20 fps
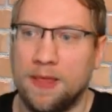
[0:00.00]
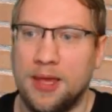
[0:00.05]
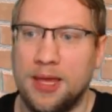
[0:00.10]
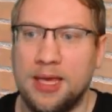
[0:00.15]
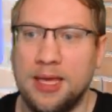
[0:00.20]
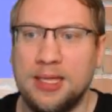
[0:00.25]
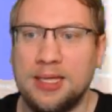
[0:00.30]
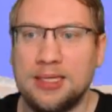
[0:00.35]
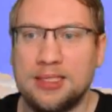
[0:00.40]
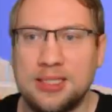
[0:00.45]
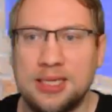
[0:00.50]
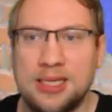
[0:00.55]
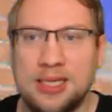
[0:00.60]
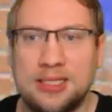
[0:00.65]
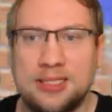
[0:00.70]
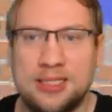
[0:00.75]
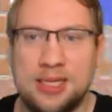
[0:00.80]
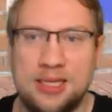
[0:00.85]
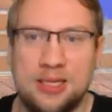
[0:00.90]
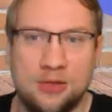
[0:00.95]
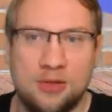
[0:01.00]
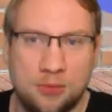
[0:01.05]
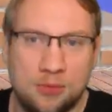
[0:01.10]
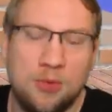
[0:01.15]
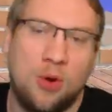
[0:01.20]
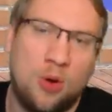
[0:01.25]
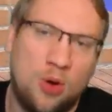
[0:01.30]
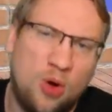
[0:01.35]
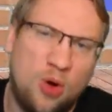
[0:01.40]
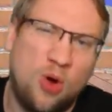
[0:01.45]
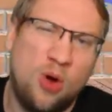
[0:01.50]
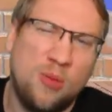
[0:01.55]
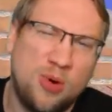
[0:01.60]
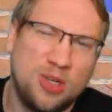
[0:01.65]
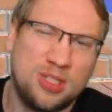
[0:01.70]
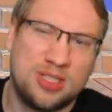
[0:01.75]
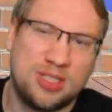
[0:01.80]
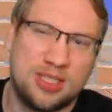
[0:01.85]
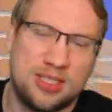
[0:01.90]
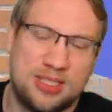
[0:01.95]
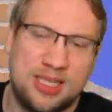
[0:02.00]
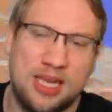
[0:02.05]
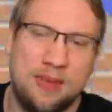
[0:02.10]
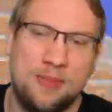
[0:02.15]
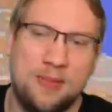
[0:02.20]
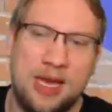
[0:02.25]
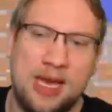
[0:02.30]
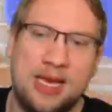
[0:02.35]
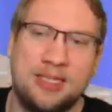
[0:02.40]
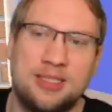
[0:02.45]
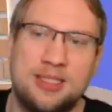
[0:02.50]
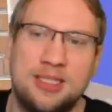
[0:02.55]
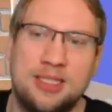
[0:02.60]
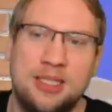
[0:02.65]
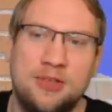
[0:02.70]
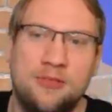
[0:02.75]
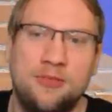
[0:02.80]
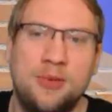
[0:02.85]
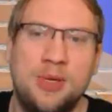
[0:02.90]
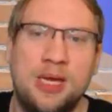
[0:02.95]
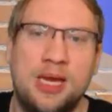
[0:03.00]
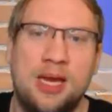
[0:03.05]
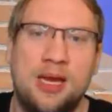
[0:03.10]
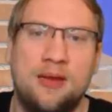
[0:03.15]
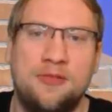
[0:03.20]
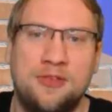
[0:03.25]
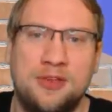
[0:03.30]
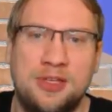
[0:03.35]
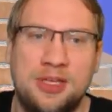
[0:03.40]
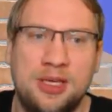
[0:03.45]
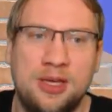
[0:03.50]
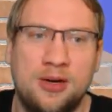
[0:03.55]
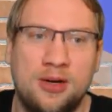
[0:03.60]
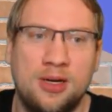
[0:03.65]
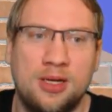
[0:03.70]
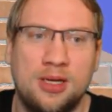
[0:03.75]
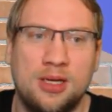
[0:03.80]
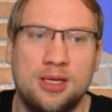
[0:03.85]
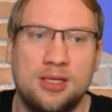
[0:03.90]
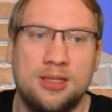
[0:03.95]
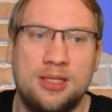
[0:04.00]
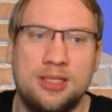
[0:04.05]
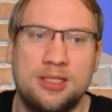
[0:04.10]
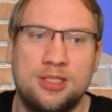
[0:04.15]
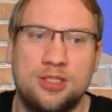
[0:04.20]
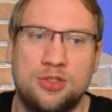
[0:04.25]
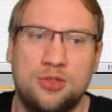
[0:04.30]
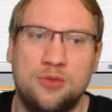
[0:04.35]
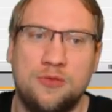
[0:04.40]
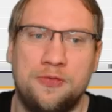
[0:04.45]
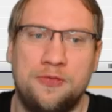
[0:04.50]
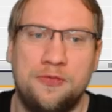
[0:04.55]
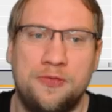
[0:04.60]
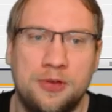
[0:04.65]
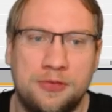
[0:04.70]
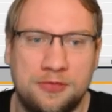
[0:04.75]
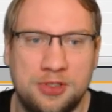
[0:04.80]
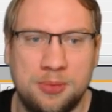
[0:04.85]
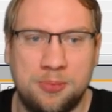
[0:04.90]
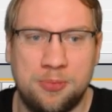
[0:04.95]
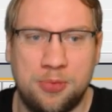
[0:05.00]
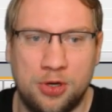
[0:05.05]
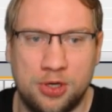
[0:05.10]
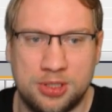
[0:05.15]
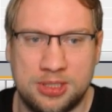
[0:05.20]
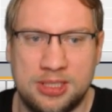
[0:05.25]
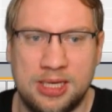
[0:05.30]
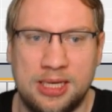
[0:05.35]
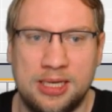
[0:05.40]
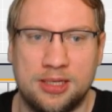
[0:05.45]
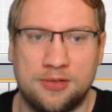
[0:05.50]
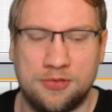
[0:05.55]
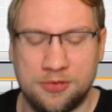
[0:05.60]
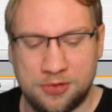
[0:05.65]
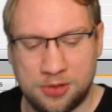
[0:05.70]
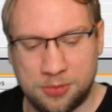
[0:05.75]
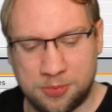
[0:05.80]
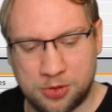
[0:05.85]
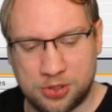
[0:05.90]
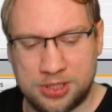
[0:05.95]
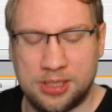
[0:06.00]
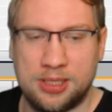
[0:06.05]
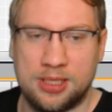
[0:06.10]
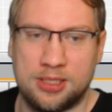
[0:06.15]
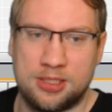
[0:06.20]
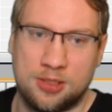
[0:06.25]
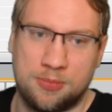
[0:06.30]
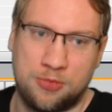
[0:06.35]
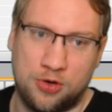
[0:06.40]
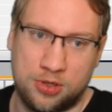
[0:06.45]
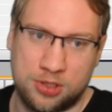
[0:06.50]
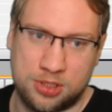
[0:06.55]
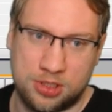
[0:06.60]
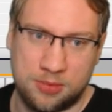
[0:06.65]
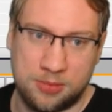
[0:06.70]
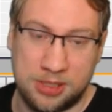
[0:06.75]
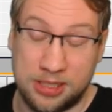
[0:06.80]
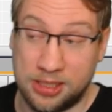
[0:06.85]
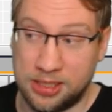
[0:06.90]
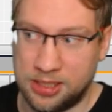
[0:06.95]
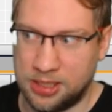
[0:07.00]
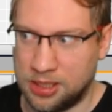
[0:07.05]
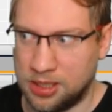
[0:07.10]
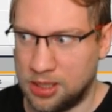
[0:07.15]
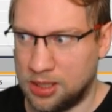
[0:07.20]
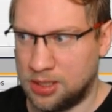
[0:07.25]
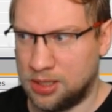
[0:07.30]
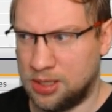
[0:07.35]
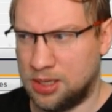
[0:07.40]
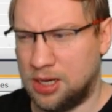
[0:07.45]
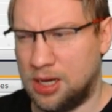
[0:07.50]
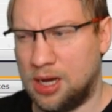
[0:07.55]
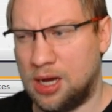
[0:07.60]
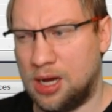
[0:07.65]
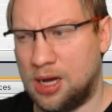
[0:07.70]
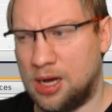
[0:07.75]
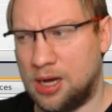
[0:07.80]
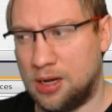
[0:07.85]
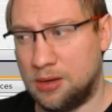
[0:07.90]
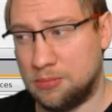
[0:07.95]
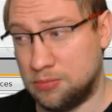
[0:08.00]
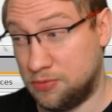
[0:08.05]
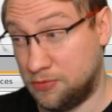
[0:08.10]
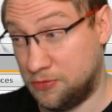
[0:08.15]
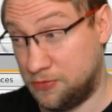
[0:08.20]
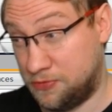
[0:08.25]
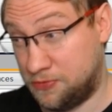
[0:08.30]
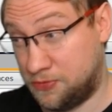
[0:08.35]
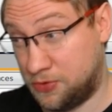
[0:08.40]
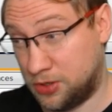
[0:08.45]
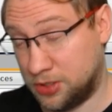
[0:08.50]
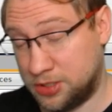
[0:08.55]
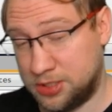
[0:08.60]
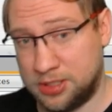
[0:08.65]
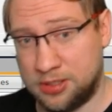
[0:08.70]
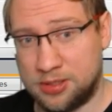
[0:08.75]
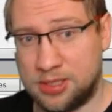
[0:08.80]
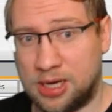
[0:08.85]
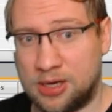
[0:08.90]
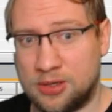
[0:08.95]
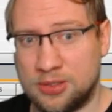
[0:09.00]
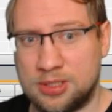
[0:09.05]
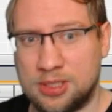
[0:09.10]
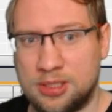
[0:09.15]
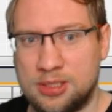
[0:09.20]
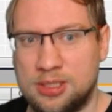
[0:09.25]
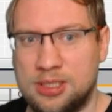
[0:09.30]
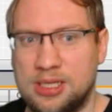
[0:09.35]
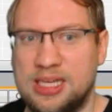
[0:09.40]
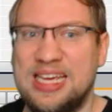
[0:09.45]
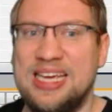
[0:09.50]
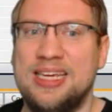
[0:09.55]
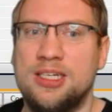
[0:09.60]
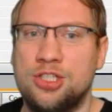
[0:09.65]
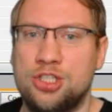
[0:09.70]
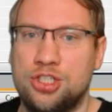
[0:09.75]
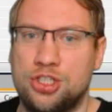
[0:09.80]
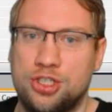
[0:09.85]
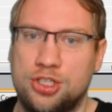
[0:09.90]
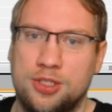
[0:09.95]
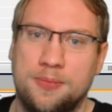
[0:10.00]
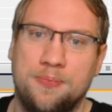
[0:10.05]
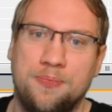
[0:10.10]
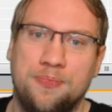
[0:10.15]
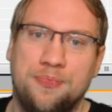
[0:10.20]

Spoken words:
It is almost the same as if we have here this to 50%. 50%, that's approximately 14,000-ish.